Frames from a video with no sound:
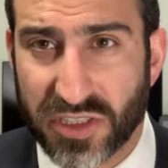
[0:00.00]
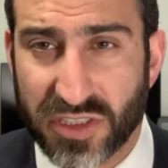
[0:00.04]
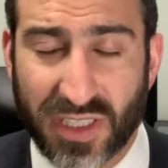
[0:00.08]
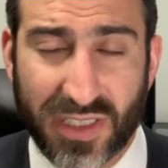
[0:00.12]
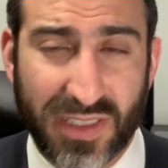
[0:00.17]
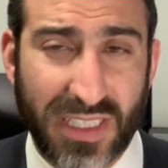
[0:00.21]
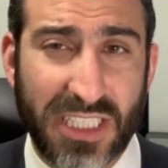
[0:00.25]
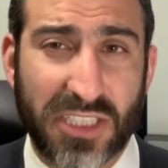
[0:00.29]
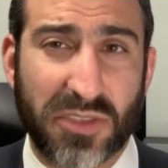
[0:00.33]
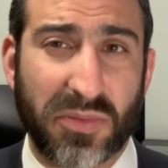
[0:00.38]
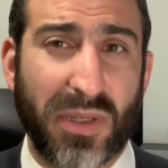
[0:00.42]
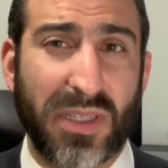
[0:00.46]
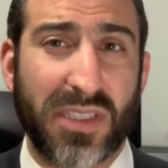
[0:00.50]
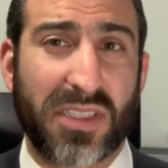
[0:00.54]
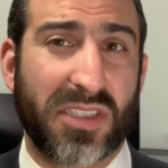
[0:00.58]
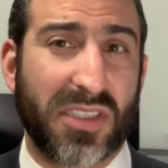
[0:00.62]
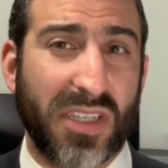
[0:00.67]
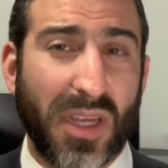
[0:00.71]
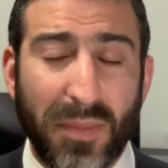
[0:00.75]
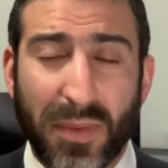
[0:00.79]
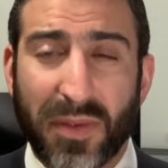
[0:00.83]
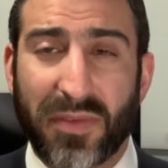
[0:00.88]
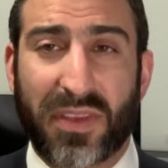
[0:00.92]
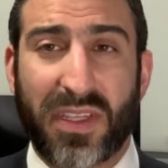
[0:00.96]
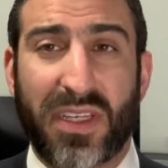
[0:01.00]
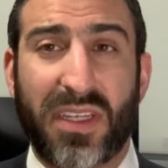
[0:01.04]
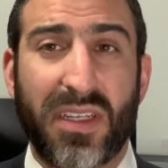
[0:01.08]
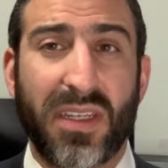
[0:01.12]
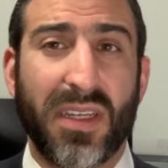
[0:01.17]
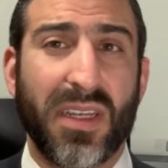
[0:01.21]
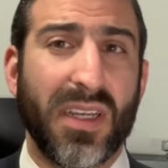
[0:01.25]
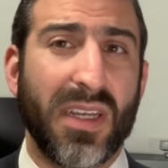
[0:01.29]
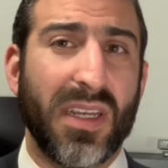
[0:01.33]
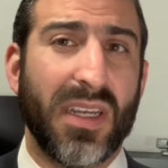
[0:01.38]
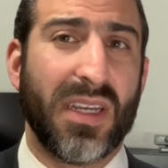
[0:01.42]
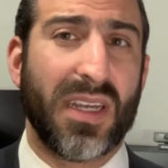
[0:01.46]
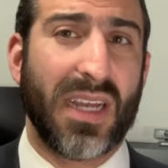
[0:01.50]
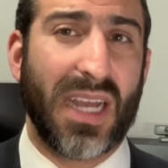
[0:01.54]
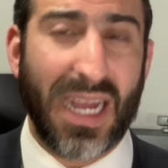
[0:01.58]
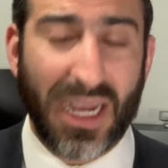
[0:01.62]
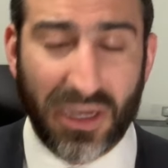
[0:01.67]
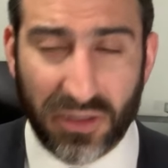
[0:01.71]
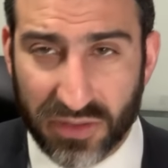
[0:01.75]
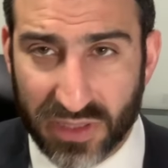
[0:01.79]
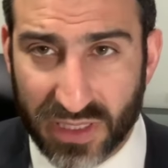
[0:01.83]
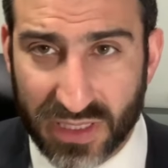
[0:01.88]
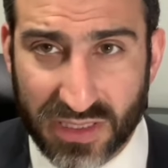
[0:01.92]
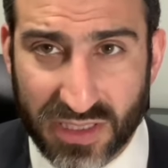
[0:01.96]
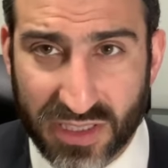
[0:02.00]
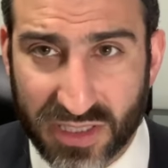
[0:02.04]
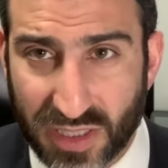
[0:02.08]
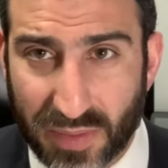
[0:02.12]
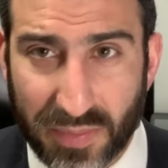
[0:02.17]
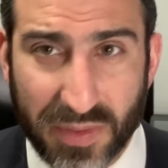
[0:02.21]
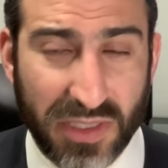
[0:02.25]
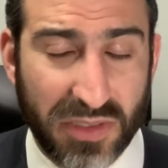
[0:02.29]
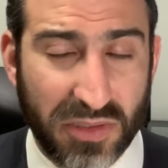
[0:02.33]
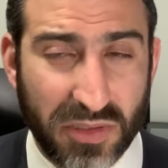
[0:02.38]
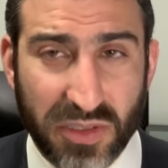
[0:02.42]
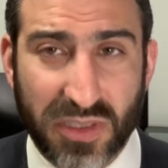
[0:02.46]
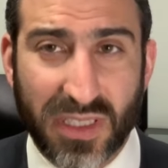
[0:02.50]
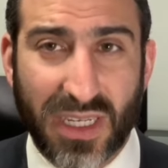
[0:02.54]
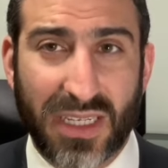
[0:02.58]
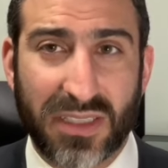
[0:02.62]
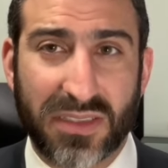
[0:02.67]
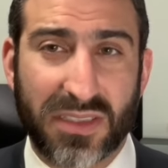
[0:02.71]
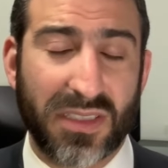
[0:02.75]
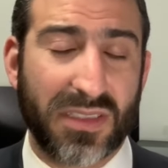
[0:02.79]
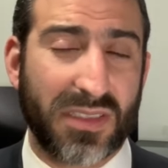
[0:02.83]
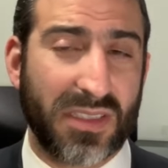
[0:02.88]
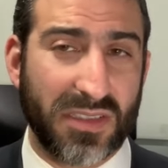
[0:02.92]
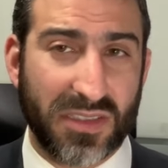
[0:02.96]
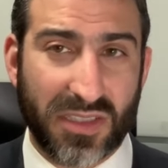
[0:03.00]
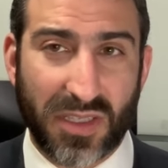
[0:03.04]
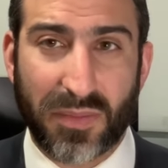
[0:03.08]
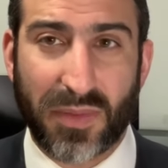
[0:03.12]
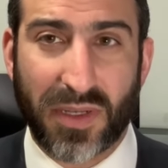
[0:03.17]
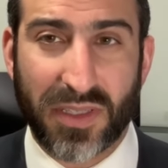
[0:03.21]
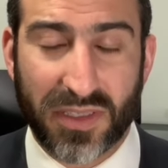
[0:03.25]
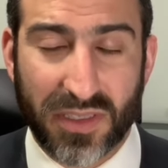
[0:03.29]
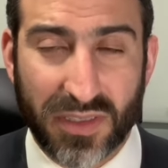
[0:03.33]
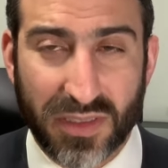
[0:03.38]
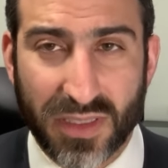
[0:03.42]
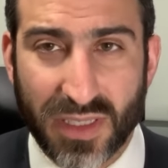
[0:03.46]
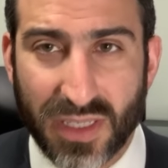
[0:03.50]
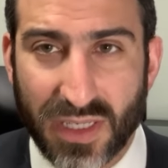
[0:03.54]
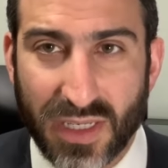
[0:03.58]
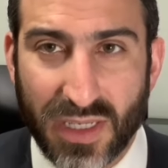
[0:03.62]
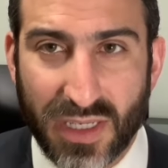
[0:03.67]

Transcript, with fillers: And that's why some of the outlets, some of the news outlets and some other